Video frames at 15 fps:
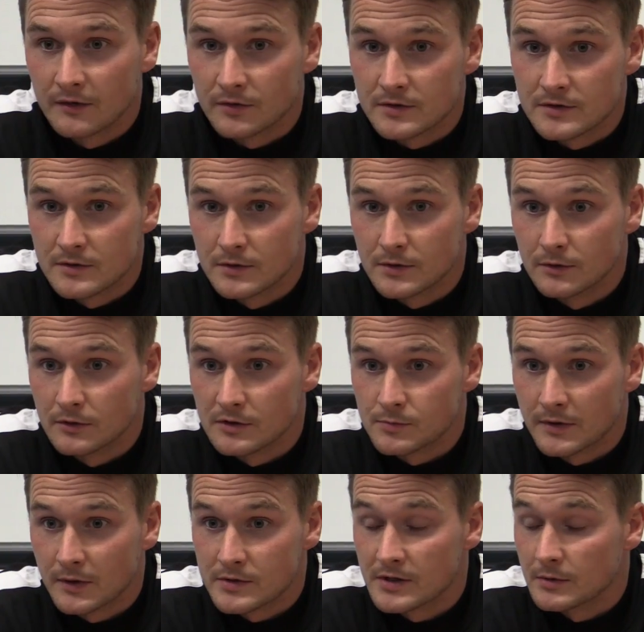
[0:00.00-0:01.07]
I've got 2 goals,
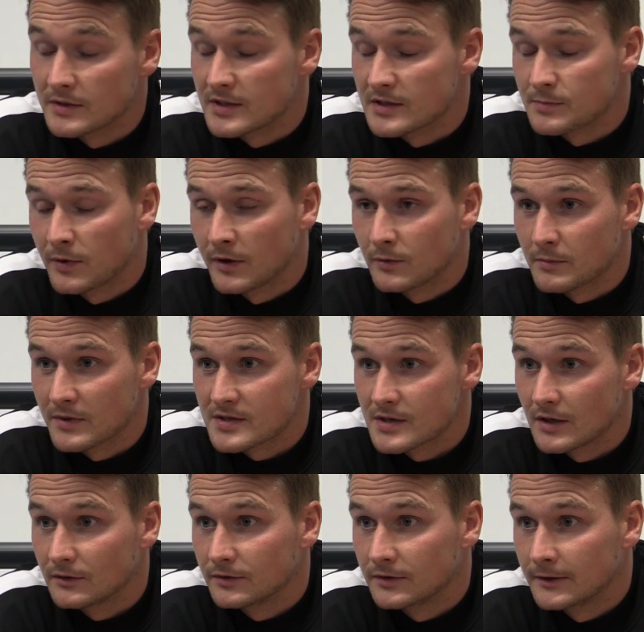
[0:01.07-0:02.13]
but I was a little bit disappointed with
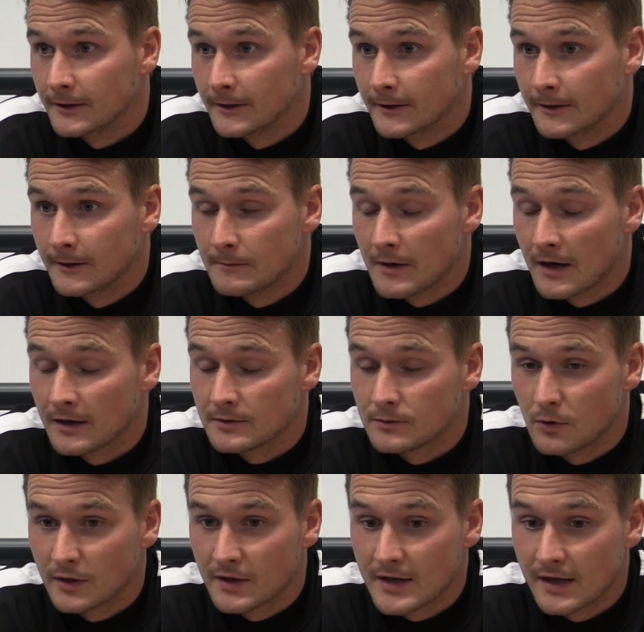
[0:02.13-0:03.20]
myself. I had
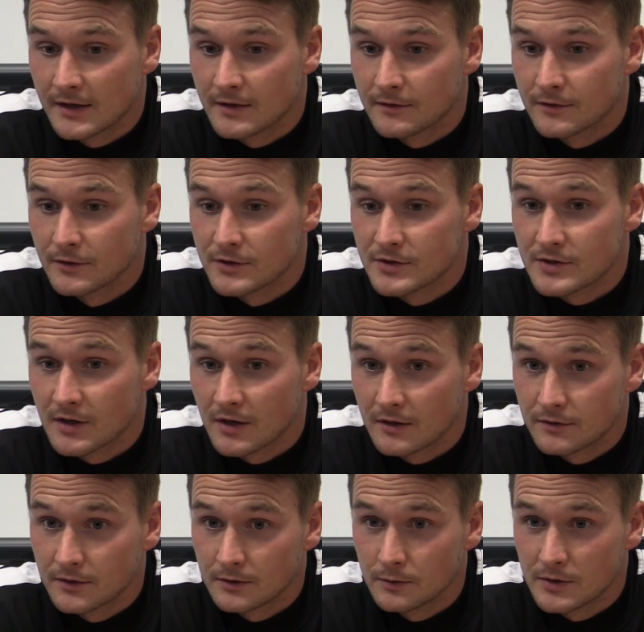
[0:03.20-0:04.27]
one at the end of the first half,
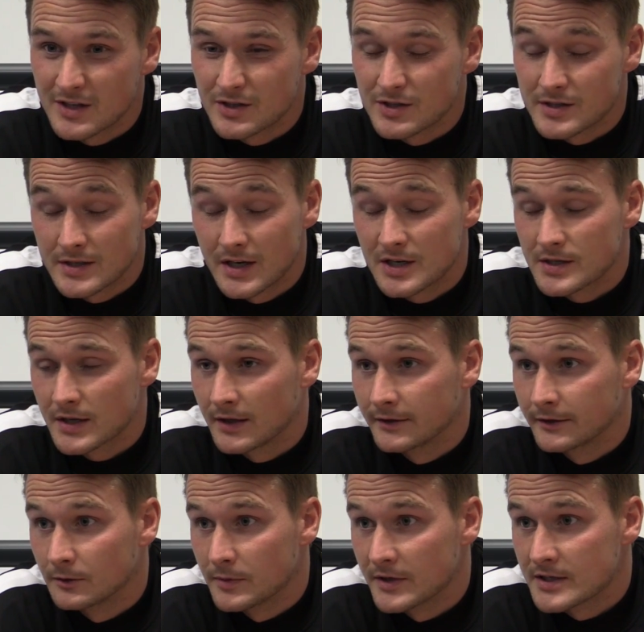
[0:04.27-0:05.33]
which I just snatched at a
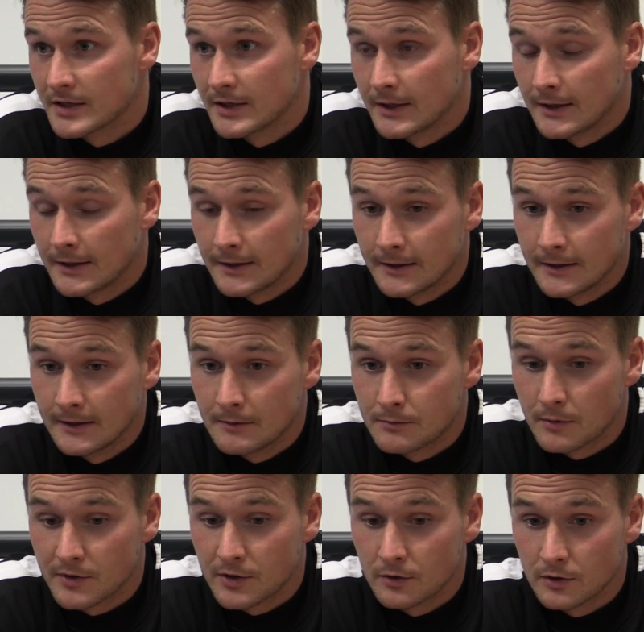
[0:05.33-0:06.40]
little bit,
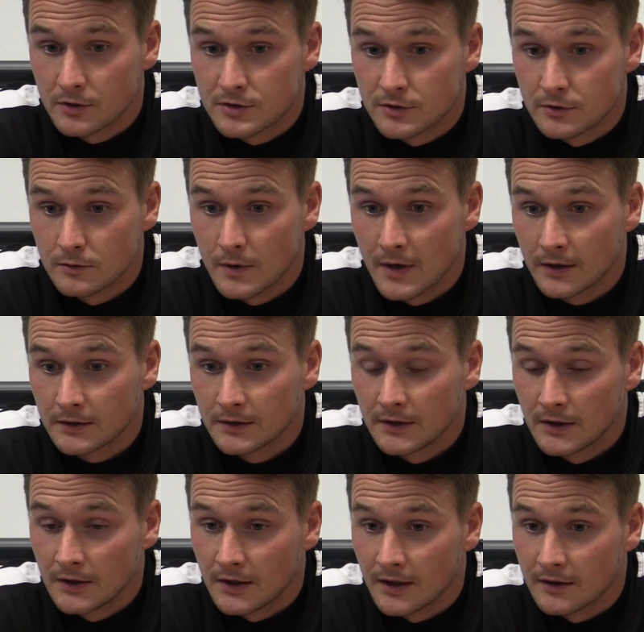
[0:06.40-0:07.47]
probably caught it too well.
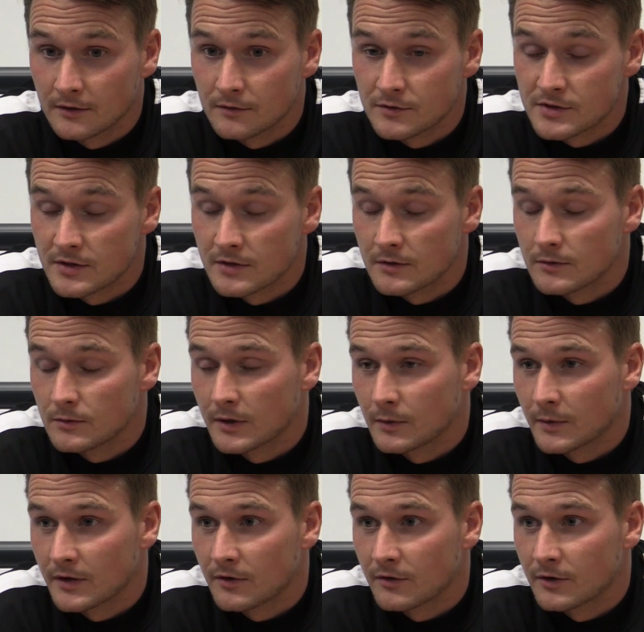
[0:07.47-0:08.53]
And obviously, when I
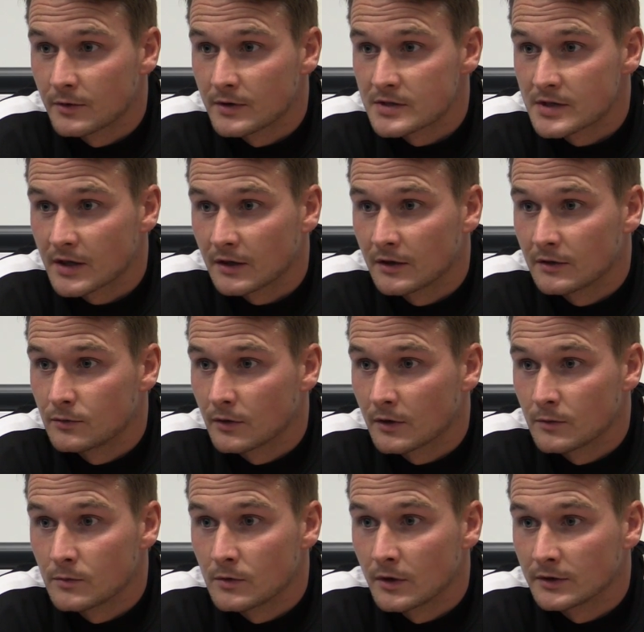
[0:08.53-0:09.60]
went through in the second half
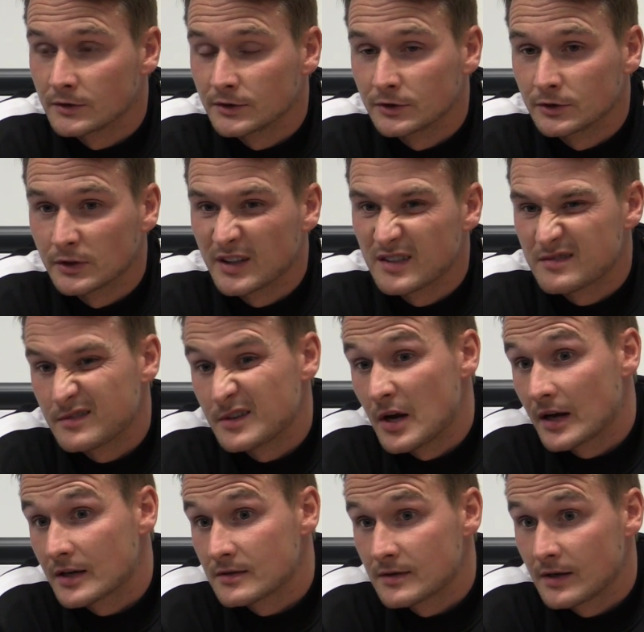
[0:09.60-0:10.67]
1-on-1, I
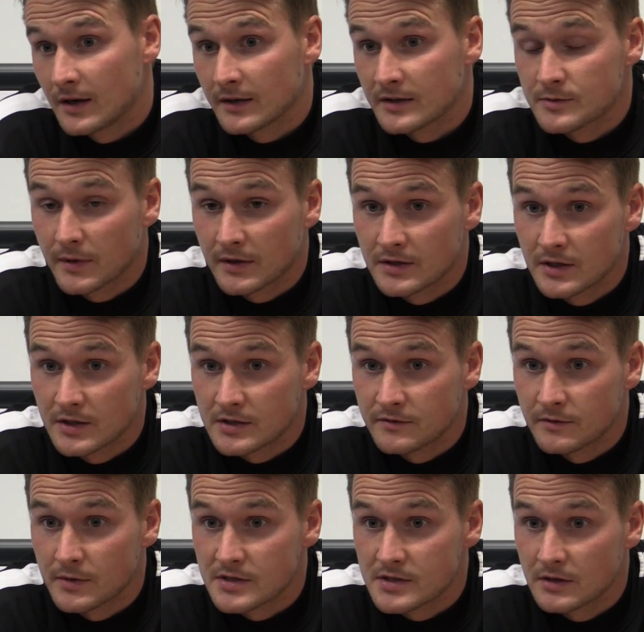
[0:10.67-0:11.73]
had expectations
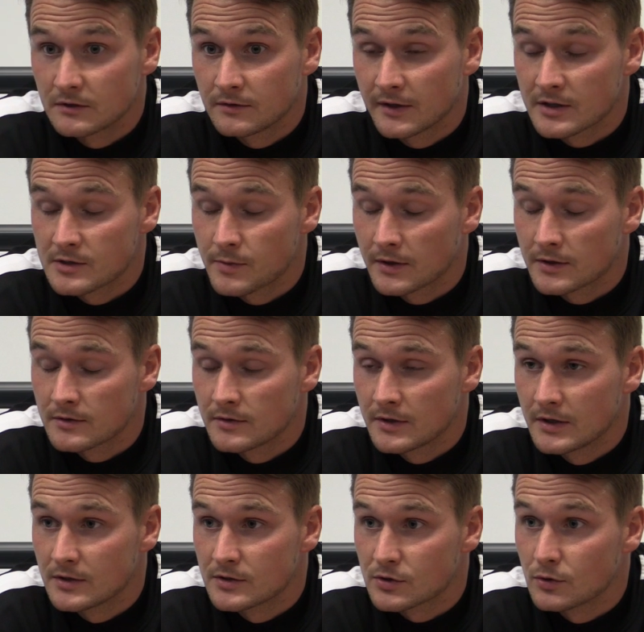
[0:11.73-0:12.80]
for myself. I expect to
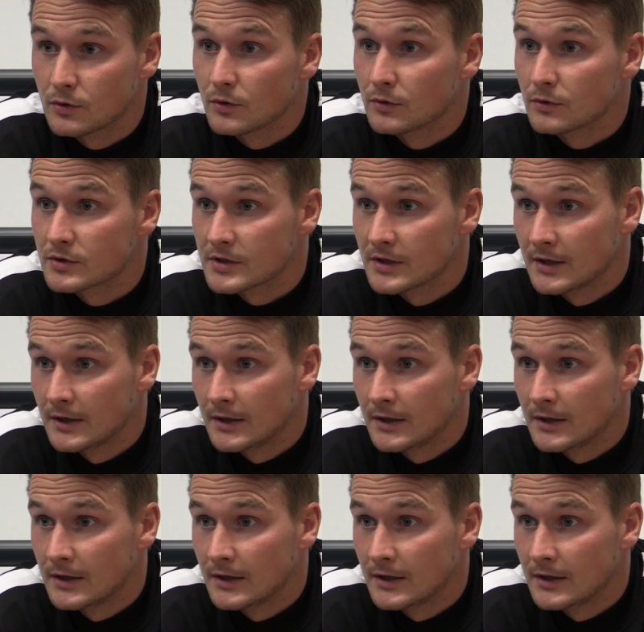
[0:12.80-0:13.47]
really score those.